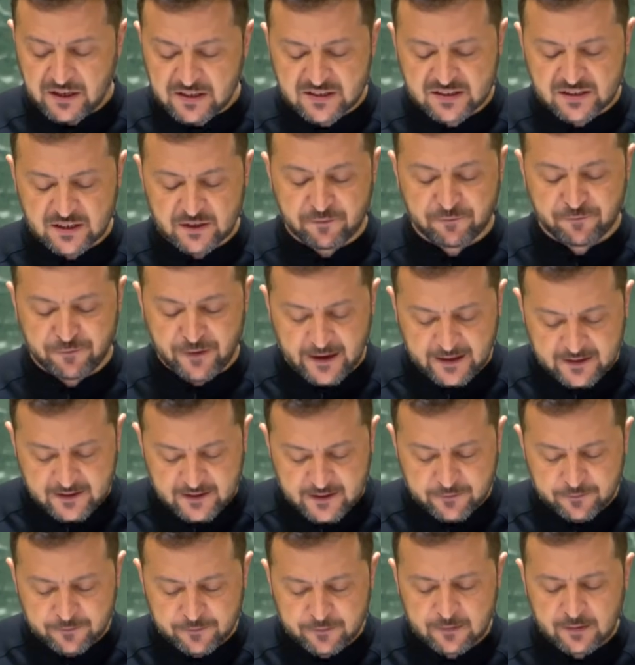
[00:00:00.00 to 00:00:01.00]
it's
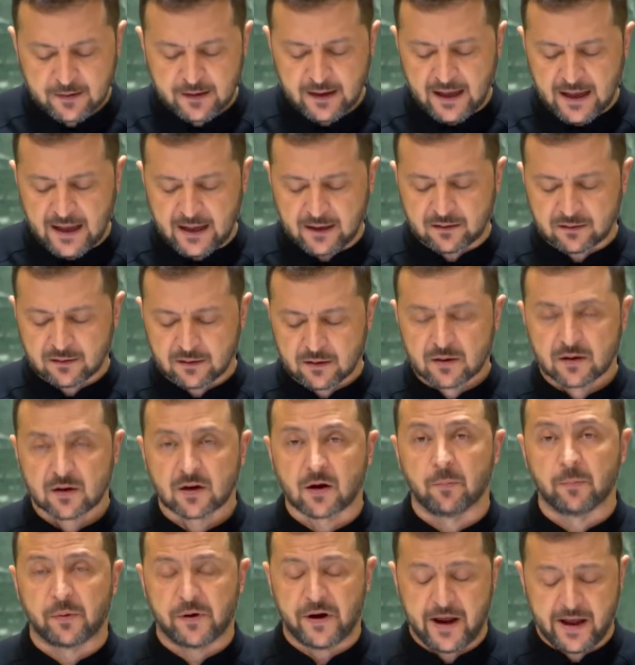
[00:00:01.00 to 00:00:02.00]
effective and
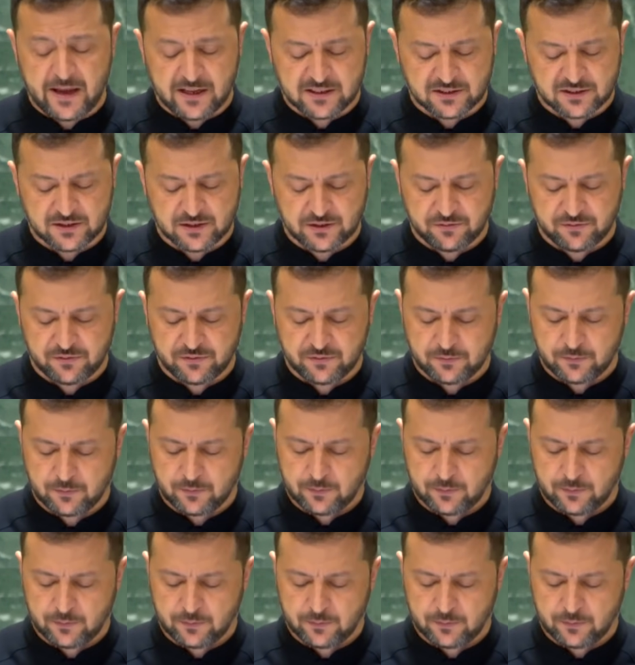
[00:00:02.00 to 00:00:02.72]
comprehensive.